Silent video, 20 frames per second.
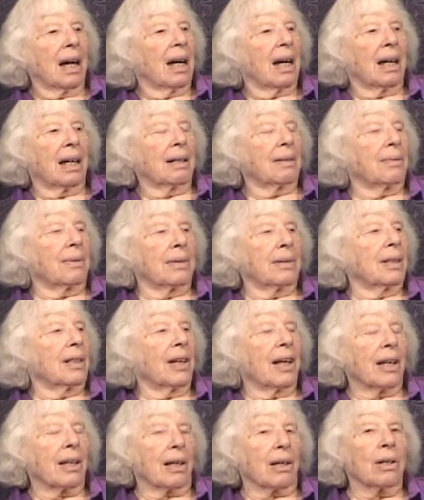Uh, you
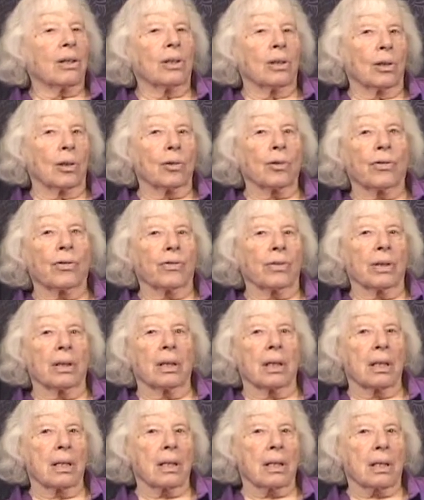had a coal
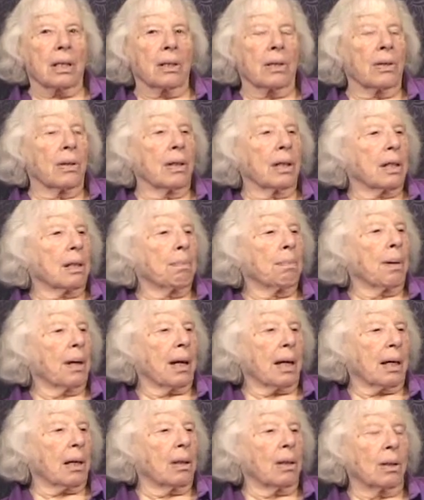furnace, and you had to
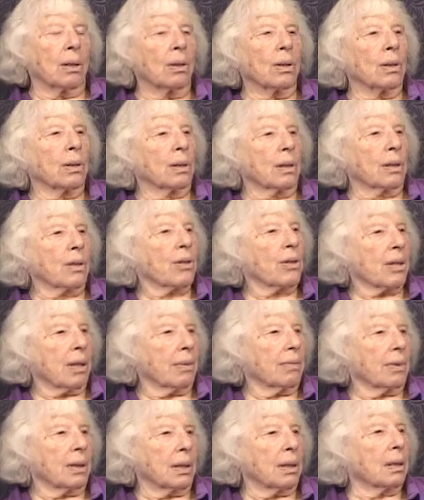buy coal and
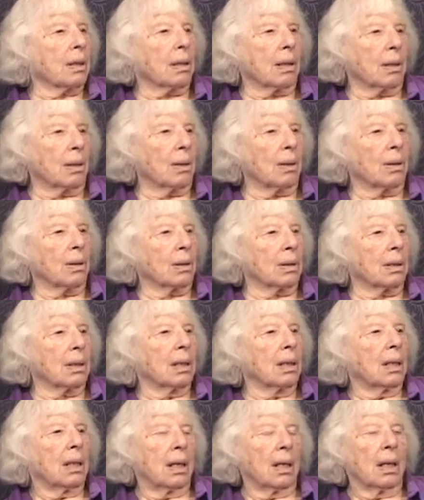shovel the coal.
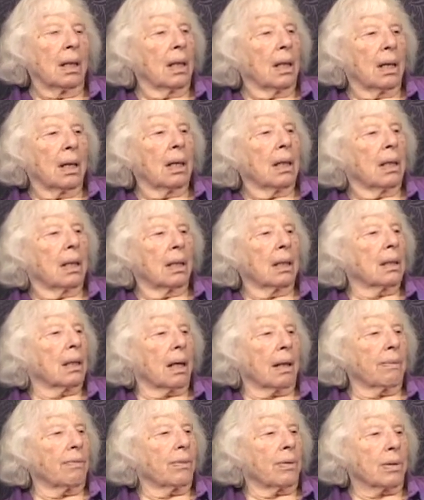Uh,
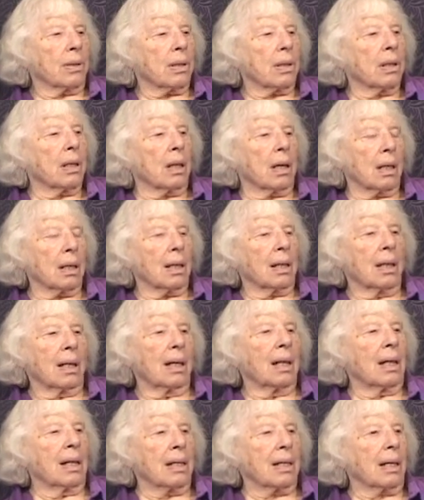life was not
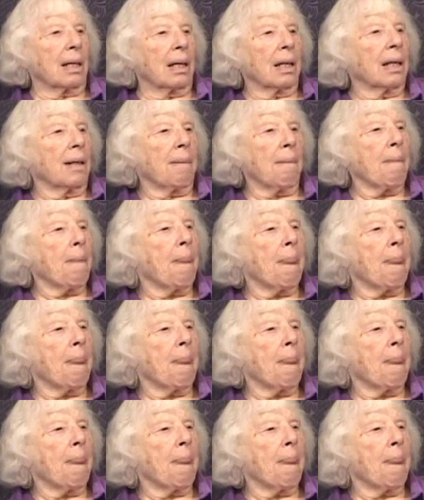easy.